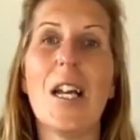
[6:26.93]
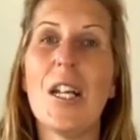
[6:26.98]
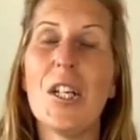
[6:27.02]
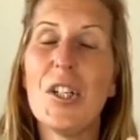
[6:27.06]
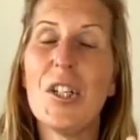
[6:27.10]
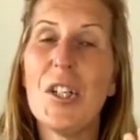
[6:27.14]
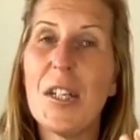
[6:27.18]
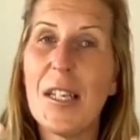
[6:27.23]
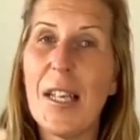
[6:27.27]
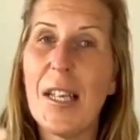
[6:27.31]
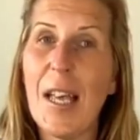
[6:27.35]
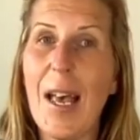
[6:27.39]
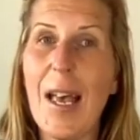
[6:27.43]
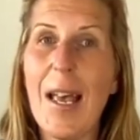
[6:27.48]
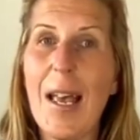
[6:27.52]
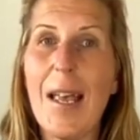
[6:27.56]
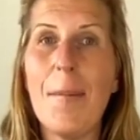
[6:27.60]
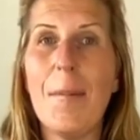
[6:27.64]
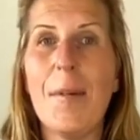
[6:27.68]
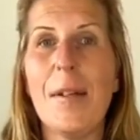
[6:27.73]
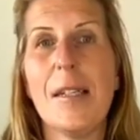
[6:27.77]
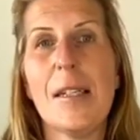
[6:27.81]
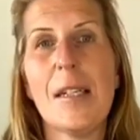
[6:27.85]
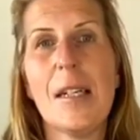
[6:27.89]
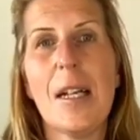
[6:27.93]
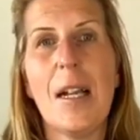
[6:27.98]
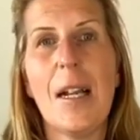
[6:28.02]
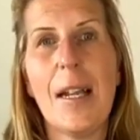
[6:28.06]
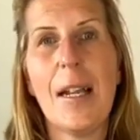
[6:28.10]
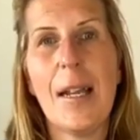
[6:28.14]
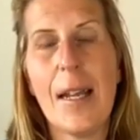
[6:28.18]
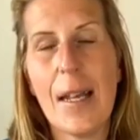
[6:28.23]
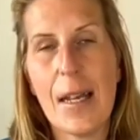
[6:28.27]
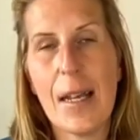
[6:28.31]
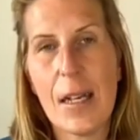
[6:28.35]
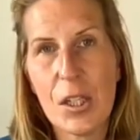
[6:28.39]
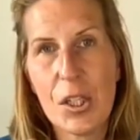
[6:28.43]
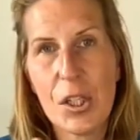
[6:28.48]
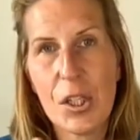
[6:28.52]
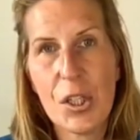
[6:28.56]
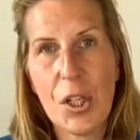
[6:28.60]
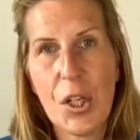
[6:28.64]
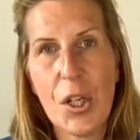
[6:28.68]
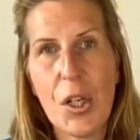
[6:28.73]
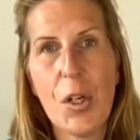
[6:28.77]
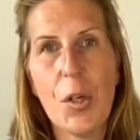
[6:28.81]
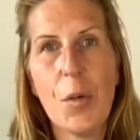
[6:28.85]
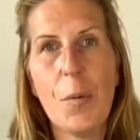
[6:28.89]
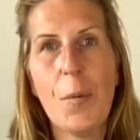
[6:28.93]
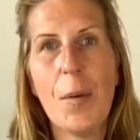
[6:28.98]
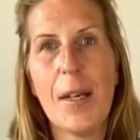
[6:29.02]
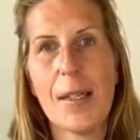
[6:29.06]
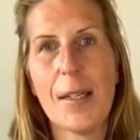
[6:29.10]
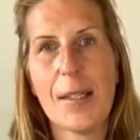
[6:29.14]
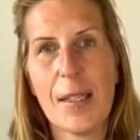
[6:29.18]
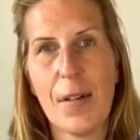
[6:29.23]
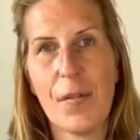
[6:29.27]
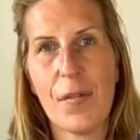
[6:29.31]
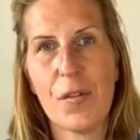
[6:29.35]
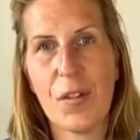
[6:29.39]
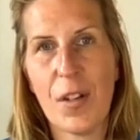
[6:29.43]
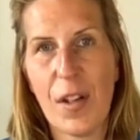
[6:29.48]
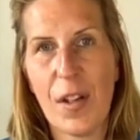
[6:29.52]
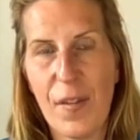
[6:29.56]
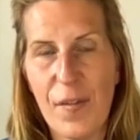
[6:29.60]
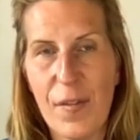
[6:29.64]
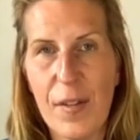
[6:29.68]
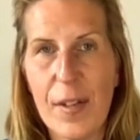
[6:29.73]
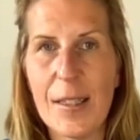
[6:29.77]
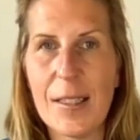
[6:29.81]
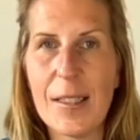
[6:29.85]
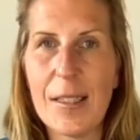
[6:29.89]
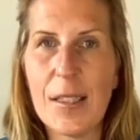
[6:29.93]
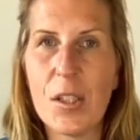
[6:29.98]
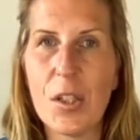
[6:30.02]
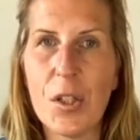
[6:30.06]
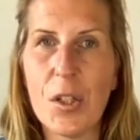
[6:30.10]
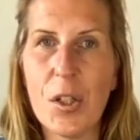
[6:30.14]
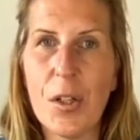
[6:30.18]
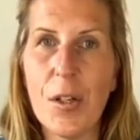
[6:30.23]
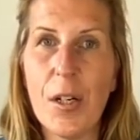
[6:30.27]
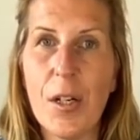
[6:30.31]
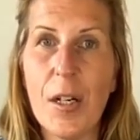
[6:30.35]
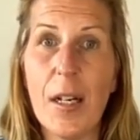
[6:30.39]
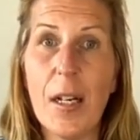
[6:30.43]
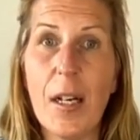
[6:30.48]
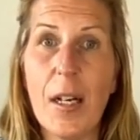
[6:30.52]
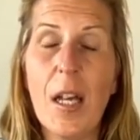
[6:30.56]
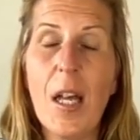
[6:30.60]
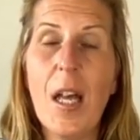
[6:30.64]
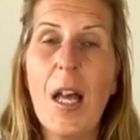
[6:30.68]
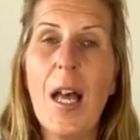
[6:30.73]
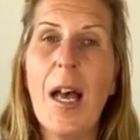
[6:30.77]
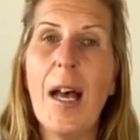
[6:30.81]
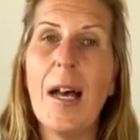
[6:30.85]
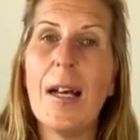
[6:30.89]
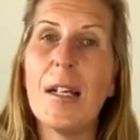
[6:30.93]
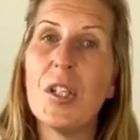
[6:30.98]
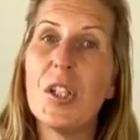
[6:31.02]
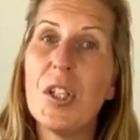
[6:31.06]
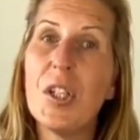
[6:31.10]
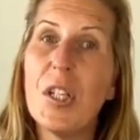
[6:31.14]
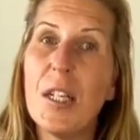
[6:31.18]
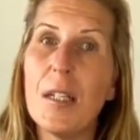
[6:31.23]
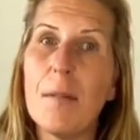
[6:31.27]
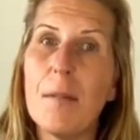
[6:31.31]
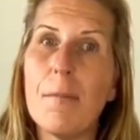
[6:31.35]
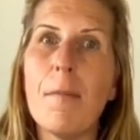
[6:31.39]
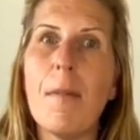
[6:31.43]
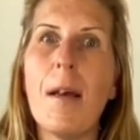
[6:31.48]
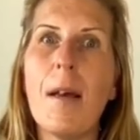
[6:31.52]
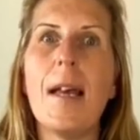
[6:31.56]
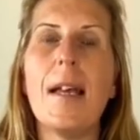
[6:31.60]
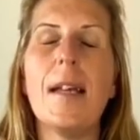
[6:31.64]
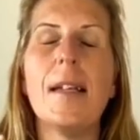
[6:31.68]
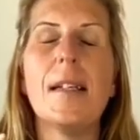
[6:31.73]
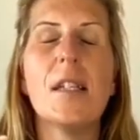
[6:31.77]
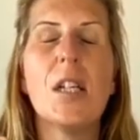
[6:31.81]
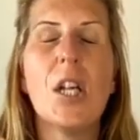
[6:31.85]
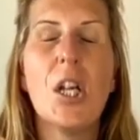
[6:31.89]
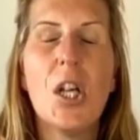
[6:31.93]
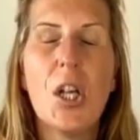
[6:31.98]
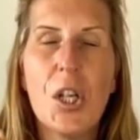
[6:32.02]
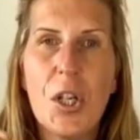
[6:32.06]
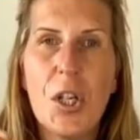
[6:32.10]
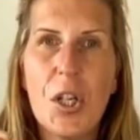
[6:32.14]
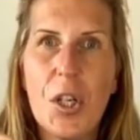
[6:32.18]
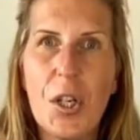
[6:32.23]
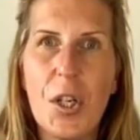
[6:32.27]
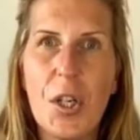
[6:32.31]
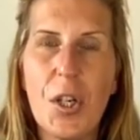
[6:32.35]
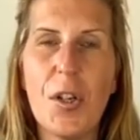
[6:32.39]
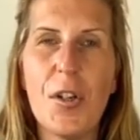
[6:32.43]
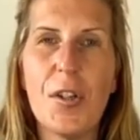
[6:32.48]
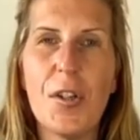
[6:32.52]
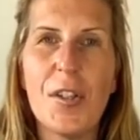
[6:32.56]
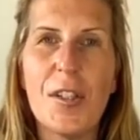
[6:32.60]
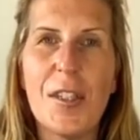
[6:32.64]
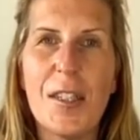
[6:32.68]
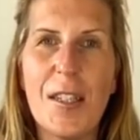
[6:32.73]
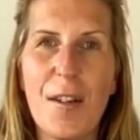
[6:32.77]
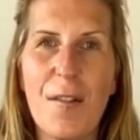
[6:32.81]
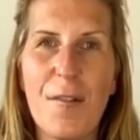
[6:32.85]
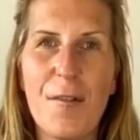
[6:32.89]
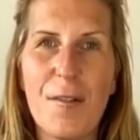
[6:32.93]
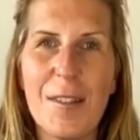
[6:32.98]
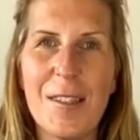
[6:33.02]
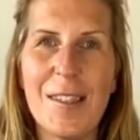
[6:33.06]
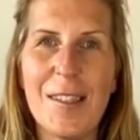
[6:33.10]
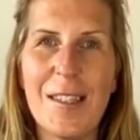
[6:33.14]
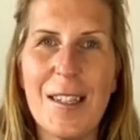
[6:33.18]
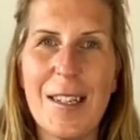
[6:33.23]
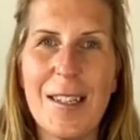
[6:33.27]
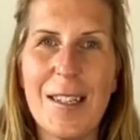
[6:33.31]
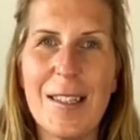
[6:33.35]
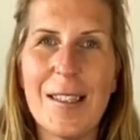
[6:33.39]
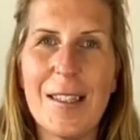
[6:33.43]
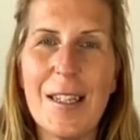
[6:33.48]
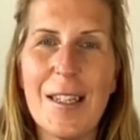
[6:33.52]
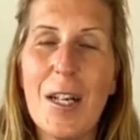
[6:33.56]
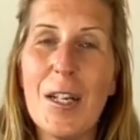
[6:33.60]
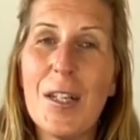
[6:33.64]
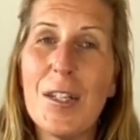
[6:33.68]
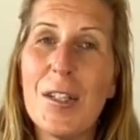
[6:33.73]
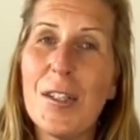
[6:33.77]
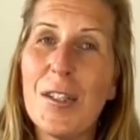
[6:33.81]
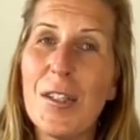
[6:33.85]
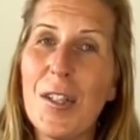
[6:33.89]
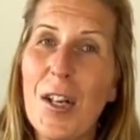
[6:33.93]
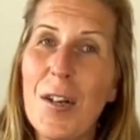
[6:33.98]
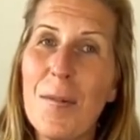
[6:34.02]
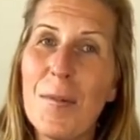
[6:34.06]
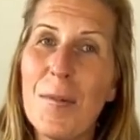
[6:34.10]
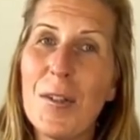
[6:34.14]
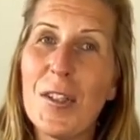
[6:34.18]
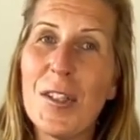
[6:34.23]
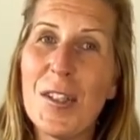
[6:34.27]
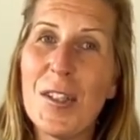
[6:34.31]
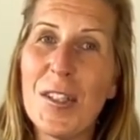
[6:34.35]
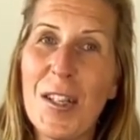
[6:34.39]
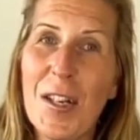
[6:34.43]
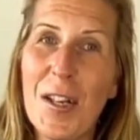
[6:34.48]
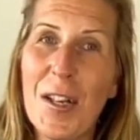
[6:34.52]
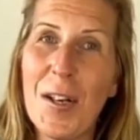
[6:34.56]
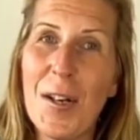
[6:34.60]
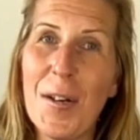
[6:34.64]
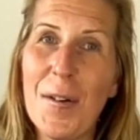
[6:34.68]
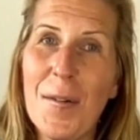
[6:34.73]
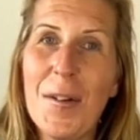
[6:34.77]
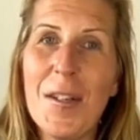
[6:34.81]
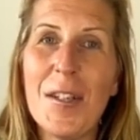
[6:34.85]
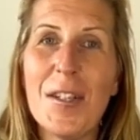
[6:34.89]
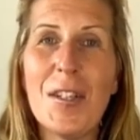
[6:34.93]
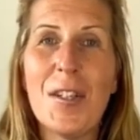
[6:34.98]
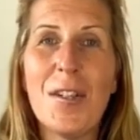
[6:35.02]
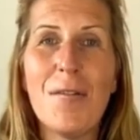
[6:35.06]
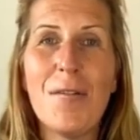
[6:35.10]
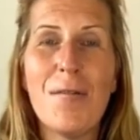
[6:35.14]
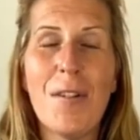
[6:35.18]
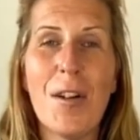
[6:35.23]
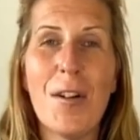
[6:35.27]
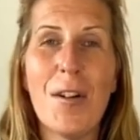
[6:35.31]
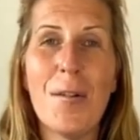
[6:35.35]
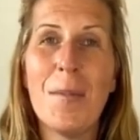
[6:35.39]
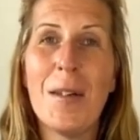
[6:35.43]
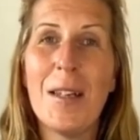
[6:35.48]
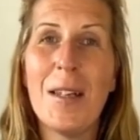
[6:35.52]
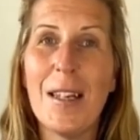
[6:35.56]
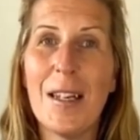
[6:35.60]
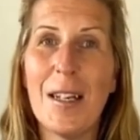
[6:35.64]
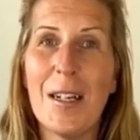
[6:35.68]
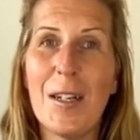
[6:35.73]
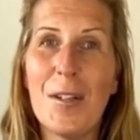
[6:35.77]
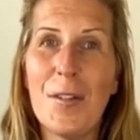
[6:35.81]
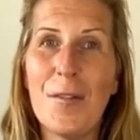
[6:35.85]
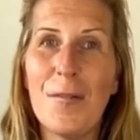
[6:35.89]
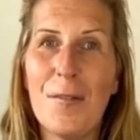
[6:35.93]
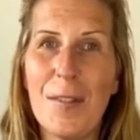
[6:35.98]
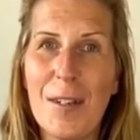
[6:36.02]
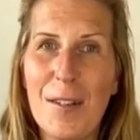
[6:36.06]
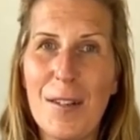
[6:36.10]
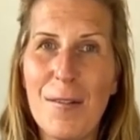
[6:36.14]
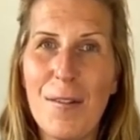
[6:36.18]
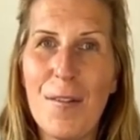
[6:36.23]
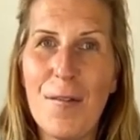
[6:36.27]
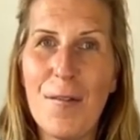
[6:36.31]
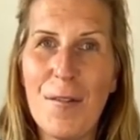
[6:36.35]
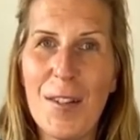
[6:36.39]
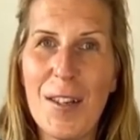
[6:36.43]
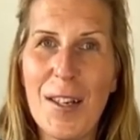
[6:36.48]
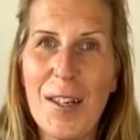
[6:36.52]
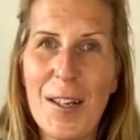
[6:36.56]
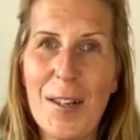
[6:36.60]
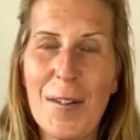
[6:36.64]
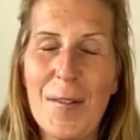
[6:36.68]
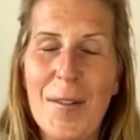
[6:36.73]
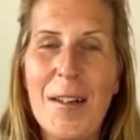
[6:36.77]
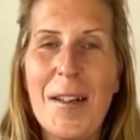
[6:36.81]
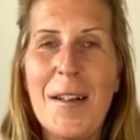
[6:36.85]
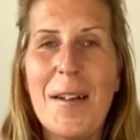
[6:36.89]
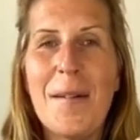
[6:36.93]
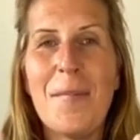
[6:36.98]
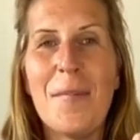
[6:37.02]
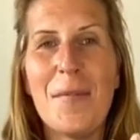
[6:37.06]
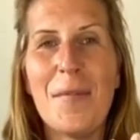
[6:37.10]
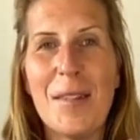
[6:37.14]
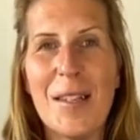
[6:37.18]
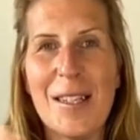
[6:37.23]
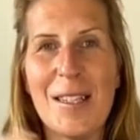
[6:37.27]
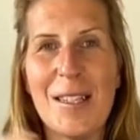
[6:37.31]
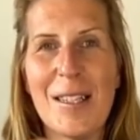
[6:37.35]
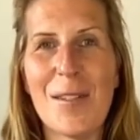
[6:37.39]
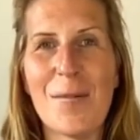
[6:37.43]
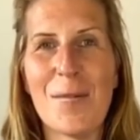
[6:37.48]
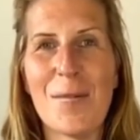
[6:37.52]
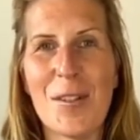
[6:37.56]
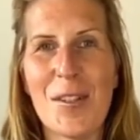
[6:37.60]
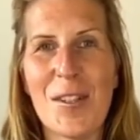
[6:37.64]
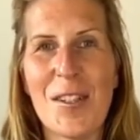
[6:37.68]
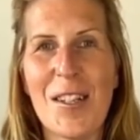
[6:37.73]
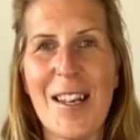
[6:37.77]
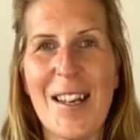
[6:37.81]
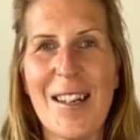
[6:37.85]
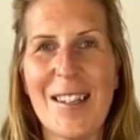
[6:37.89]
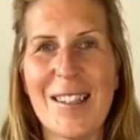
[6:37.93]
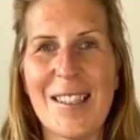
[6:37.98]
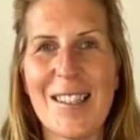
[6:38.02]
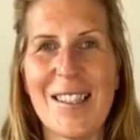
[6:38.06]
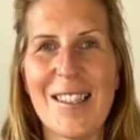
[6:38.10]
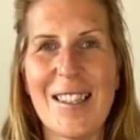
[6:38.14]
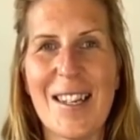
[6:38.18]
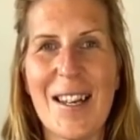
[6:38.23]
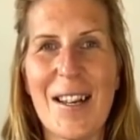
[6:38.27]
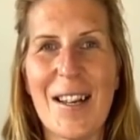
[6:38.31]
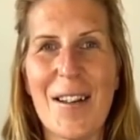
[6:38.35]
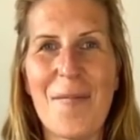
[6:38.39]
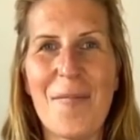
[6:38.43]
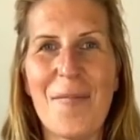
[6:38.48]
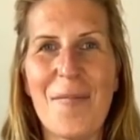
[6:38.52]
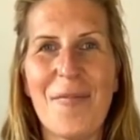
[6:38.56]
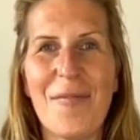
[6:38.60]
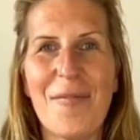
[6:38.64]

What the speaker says: she came into clinic 2 weeks after I first saw her, and she'd made huge differences. So much so, she wrote me a lovely review, and this is what she had to say.